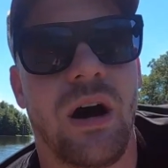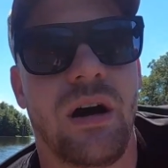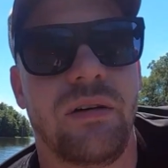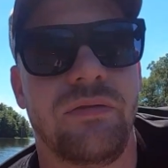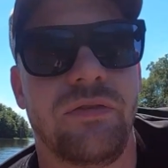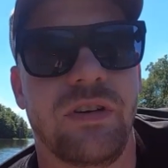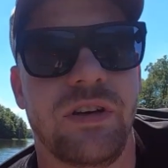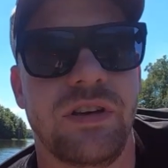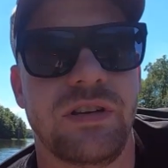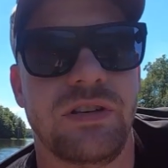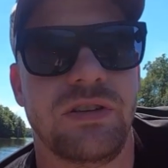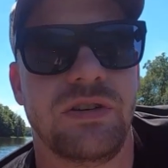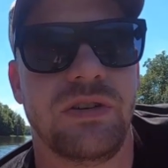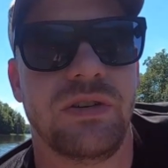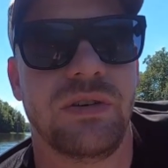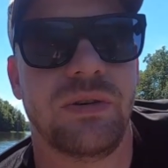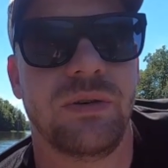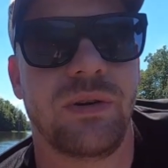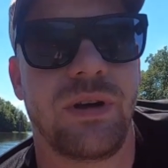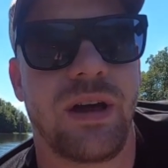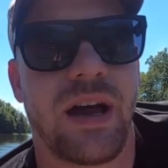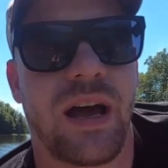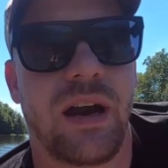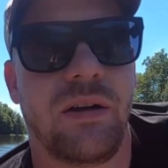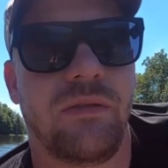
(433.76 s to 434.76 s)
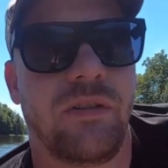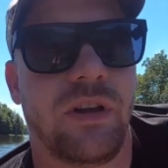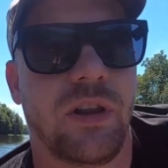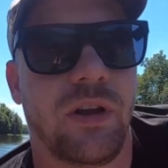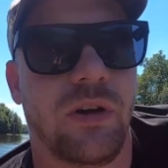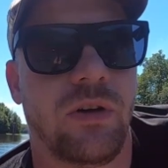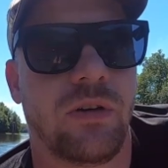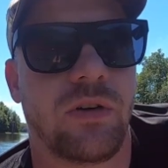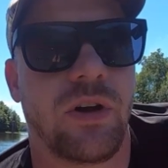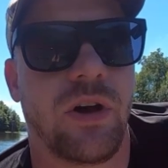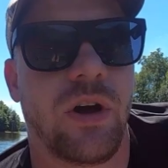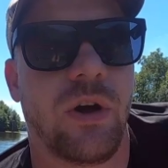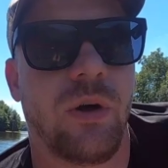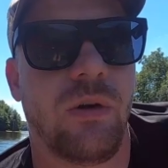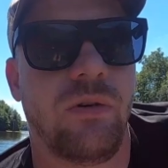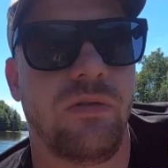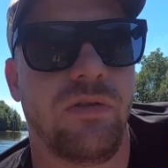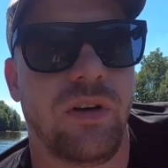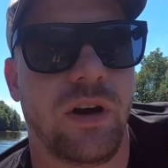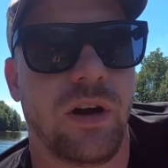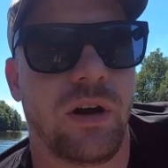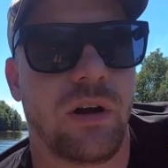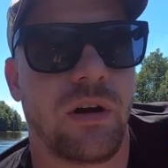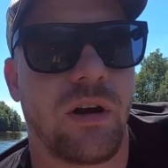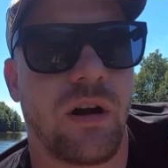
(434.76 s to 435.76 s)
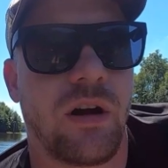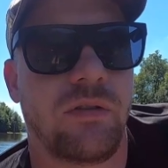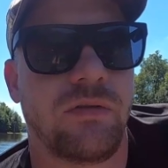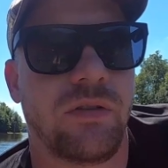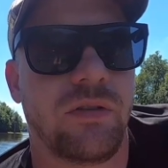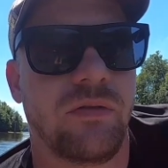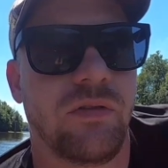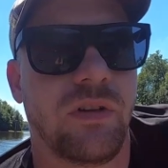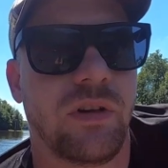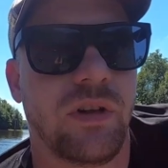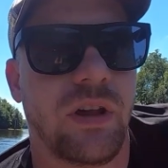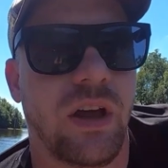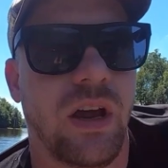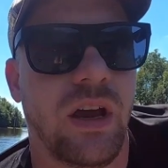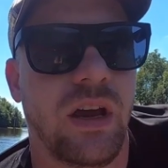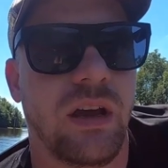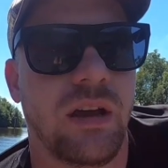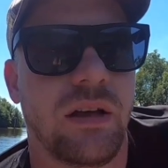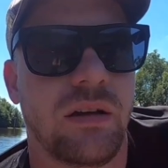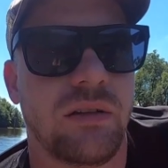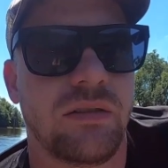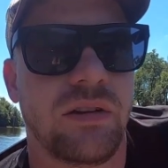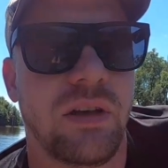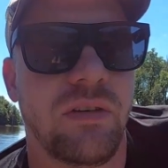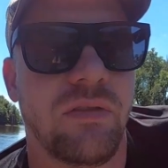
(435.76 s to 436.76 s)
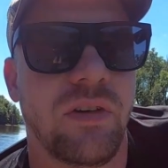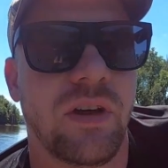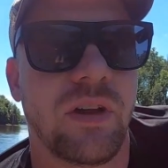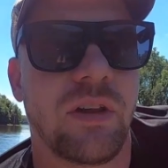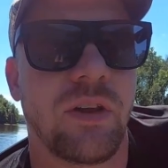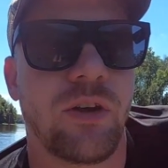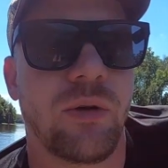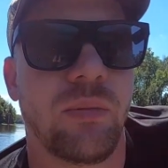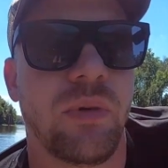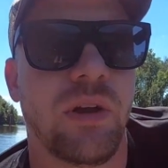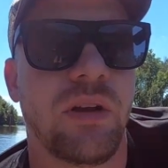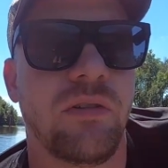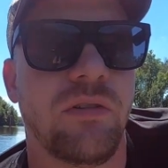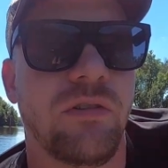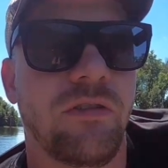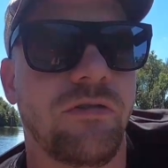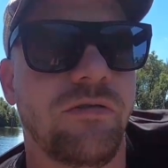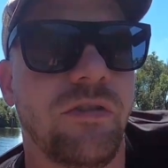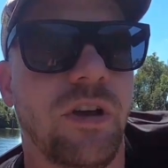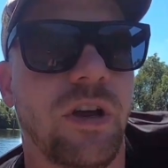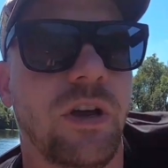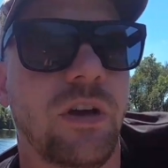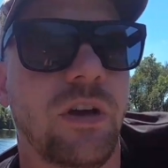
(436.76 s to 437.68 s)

off into kind of a little cove here off of the lake. I'll give you a little bit of a